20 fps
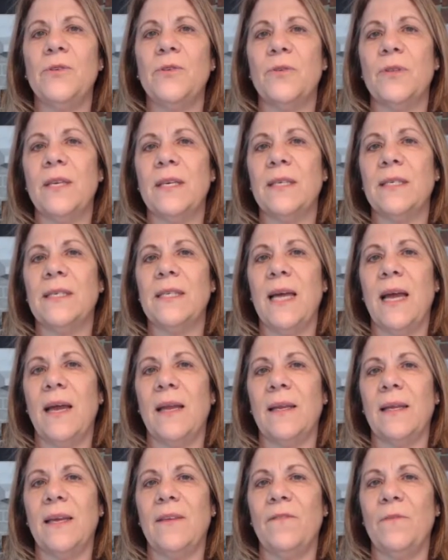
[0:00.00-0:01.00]
and those are things
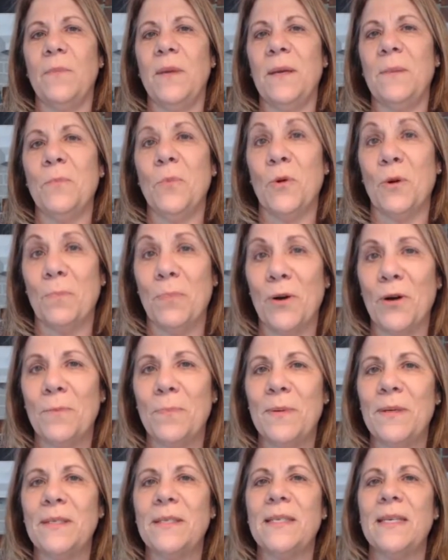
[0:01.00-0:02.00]
that give me more
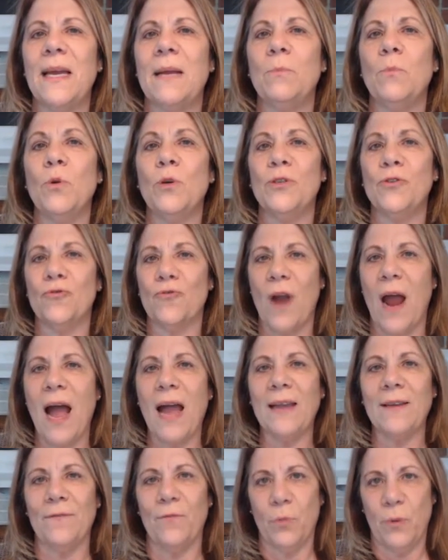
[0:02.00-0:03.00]
purpose and more
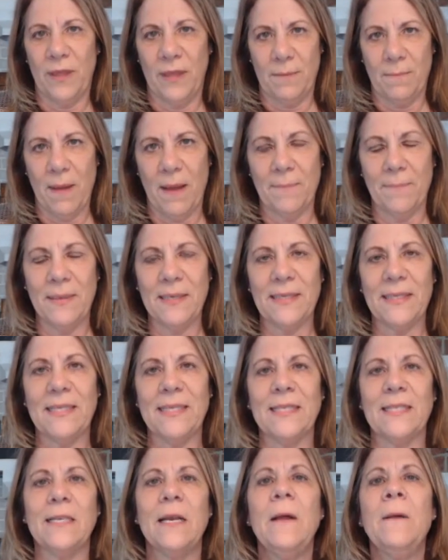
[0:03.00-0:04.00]
drive within my
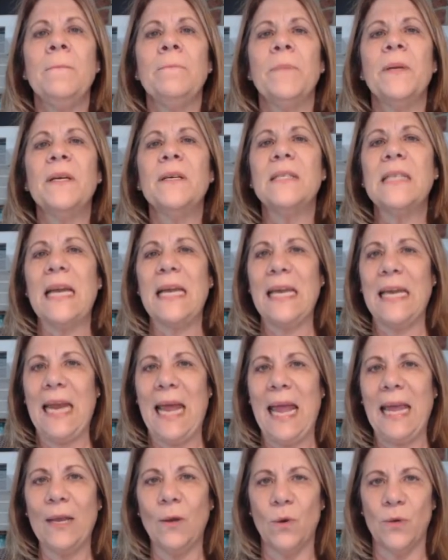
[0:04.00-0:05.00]
business because I
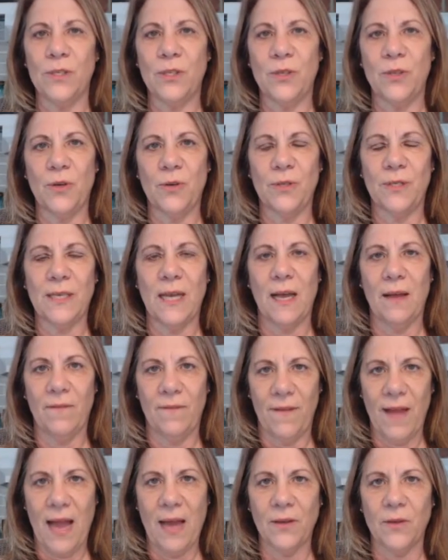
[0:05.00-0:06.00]
can hang on to those
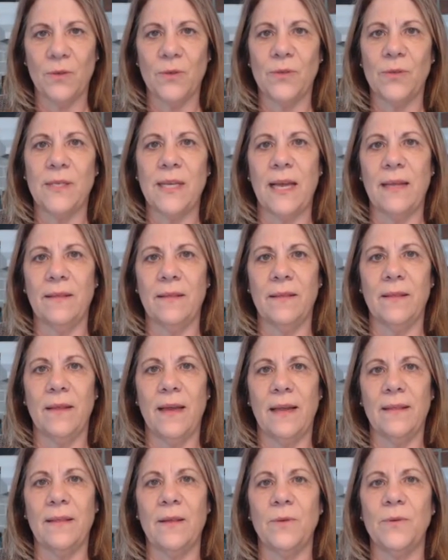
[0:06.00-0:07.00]
values
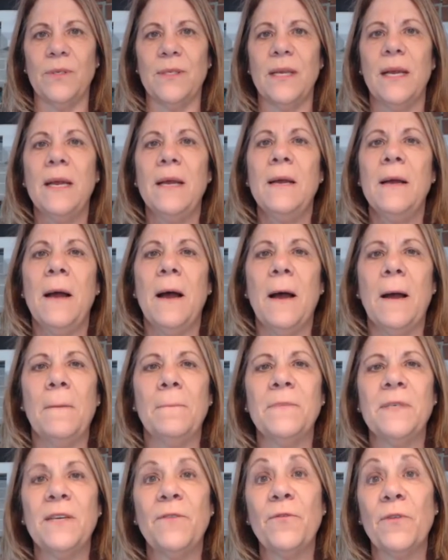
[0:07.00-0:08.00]
and, and those
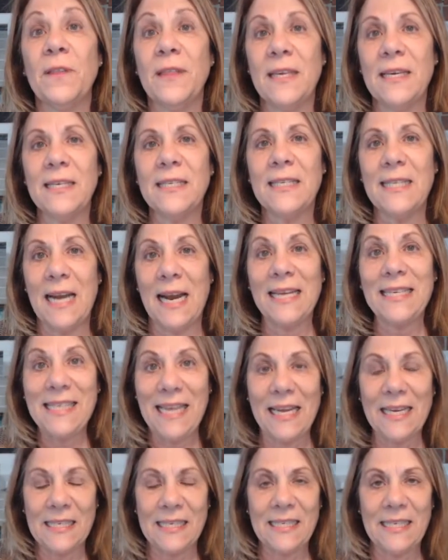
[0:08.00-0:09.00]
um, different things that
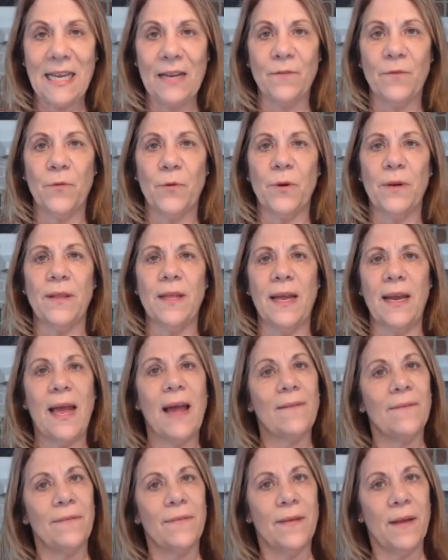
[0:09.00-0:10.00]
I take a stand for
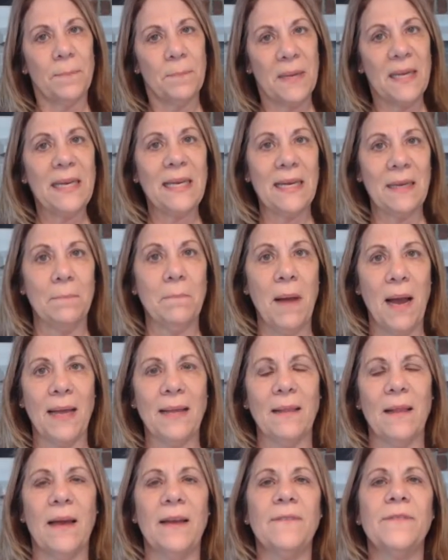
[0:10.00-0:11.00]
that have a meaning in
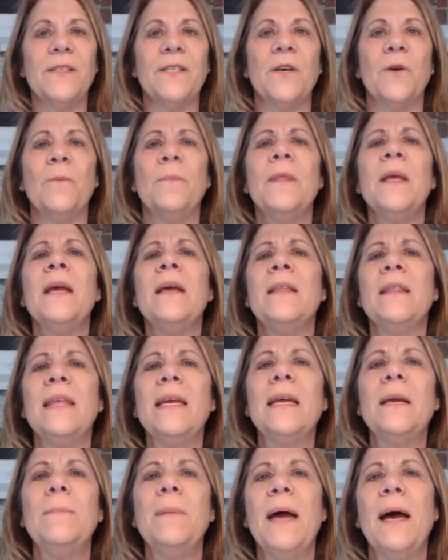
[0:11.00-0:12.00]
my life. So
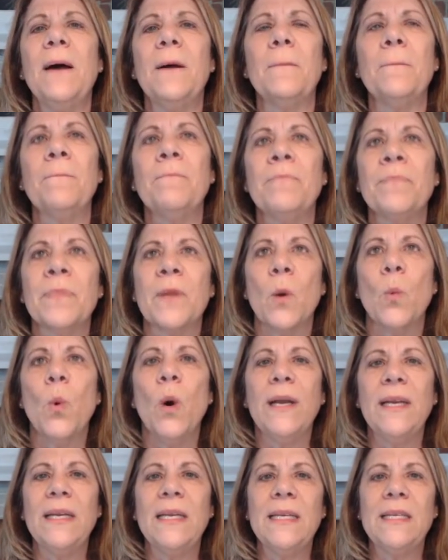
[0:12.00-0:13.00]
think about
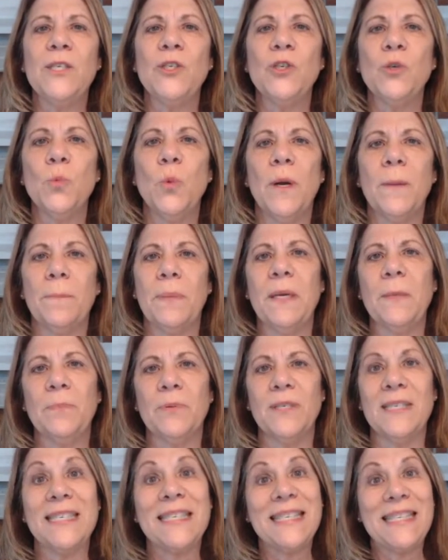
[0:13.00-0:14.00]
what it is you want
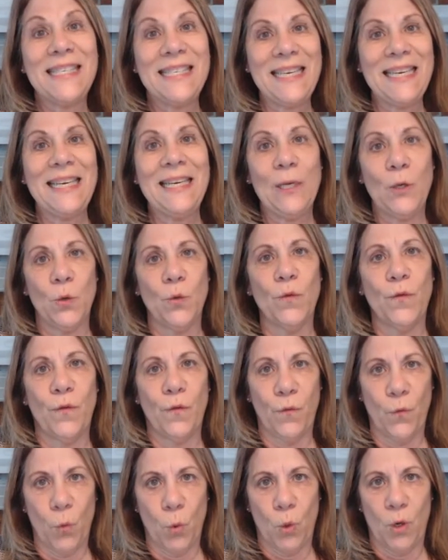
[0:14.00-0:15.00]
people to see
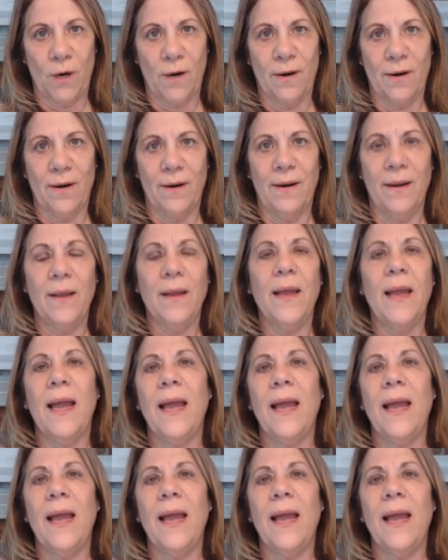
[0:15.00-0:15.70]
you for.